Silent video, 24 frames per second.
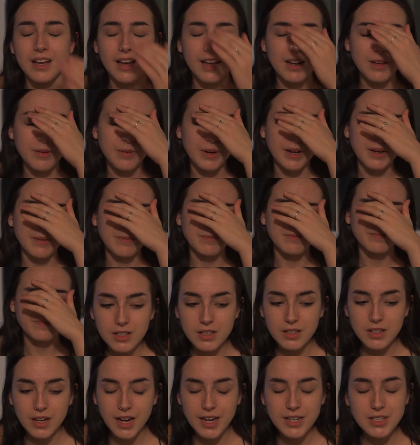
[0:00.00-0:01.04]
Anyway,
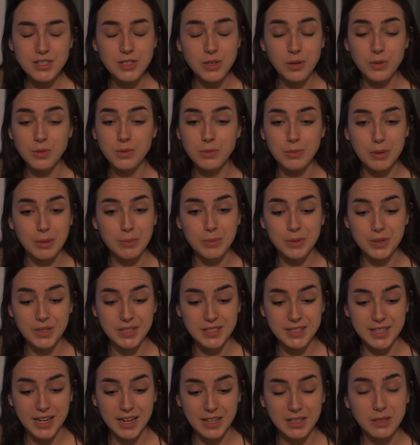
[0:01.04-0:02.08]
I don't remember
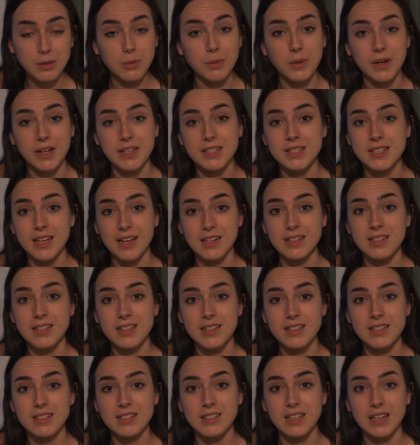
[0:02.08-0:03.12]
exactly what I said to
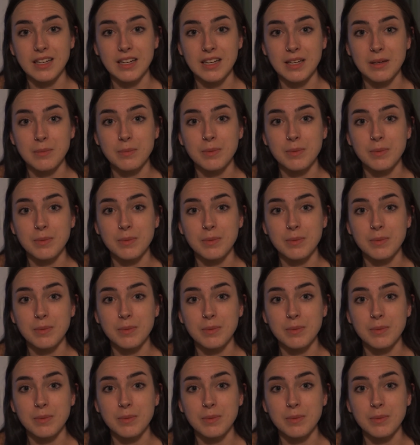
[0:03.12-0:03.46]
this lady,